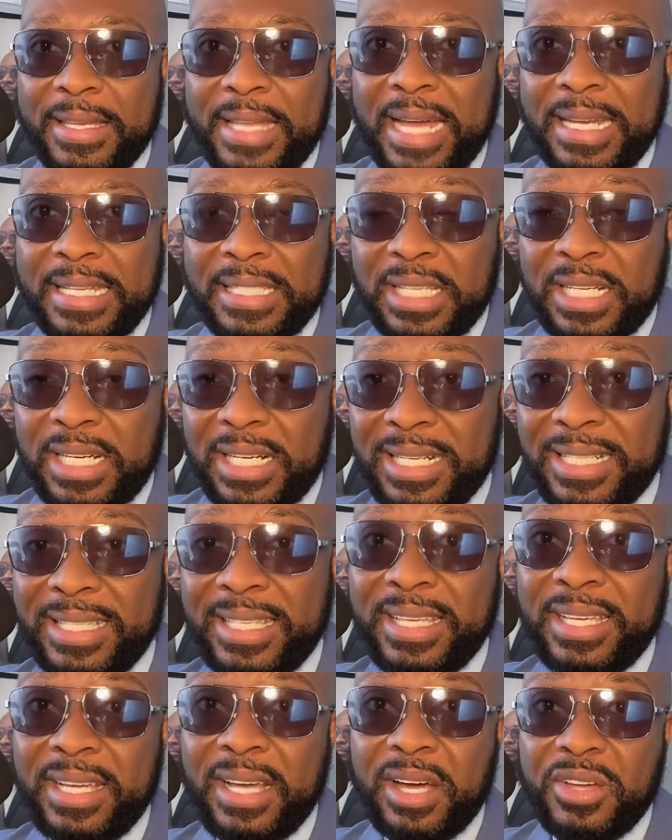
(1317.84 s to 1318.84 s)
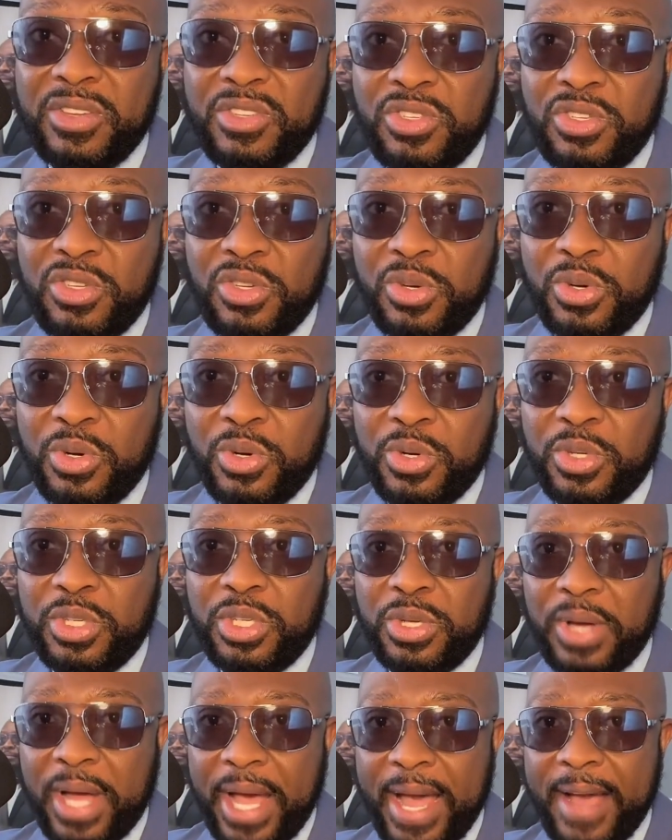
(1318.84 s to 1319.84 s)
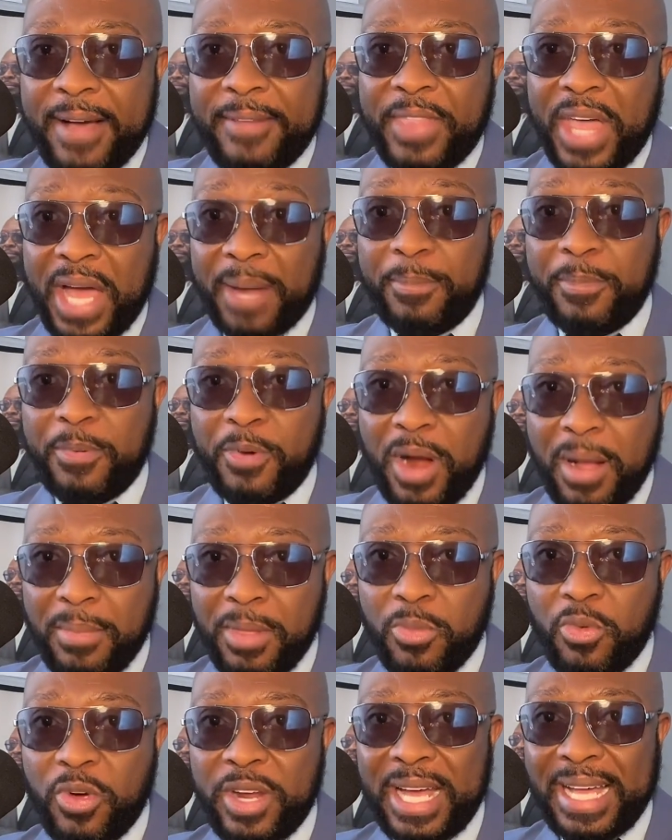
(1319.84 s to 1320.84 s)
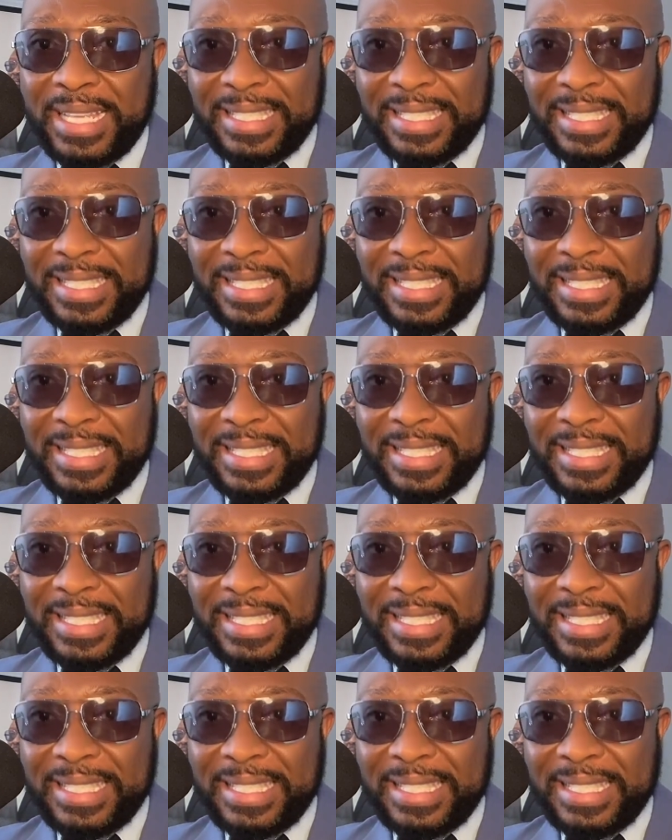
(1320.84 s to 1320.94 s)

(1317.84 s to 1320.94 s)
that is causing you to have that problem with